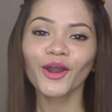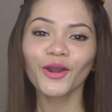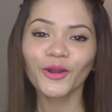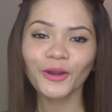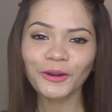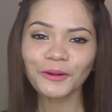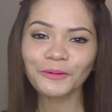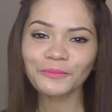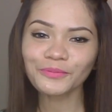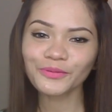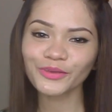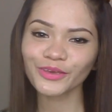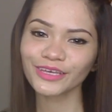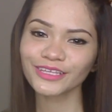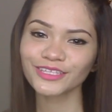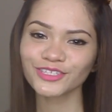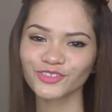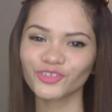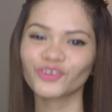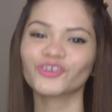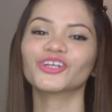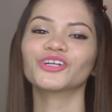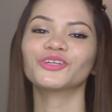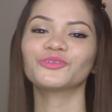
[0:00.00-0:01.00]
Hope you
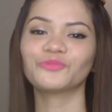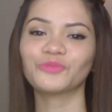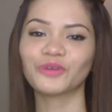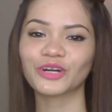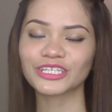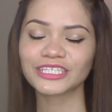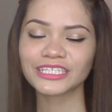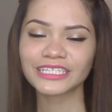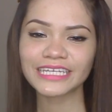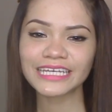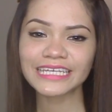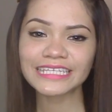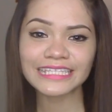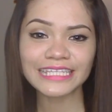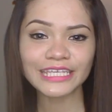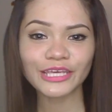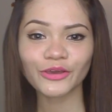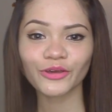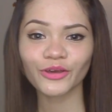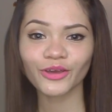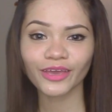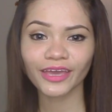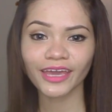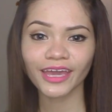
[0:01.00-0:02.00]
enjoyed watching.
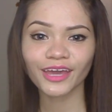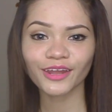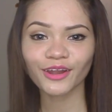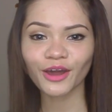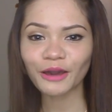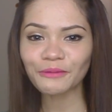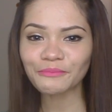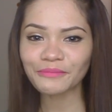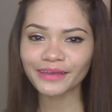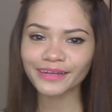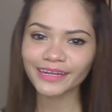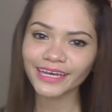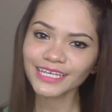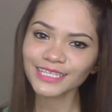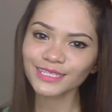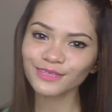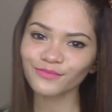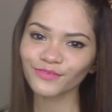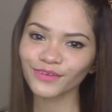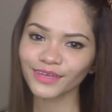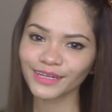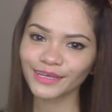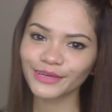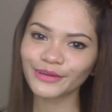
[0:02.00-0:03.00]
See you again on my
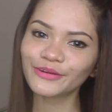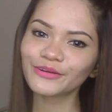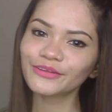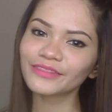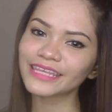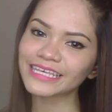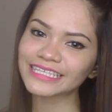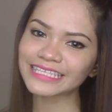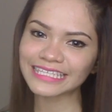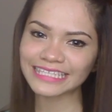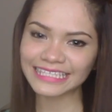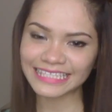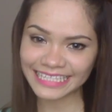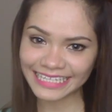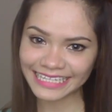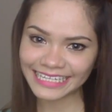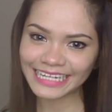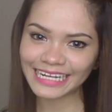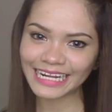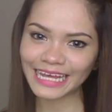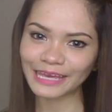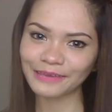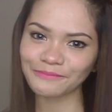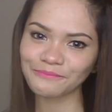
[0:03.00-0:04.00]
next video. This is
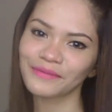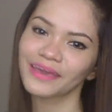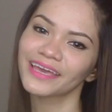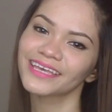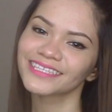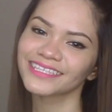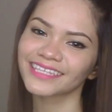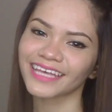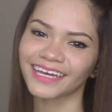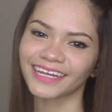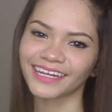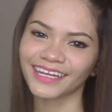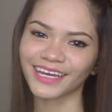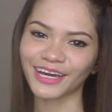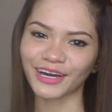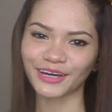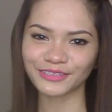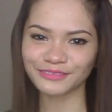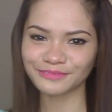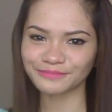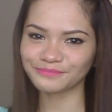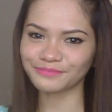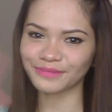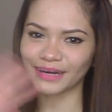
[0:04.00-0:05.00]
Ladylike May signing
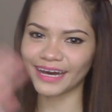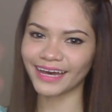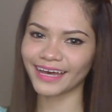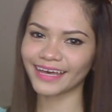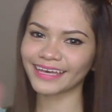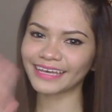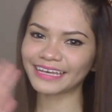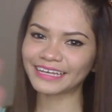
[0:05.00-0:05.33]
up. Bye!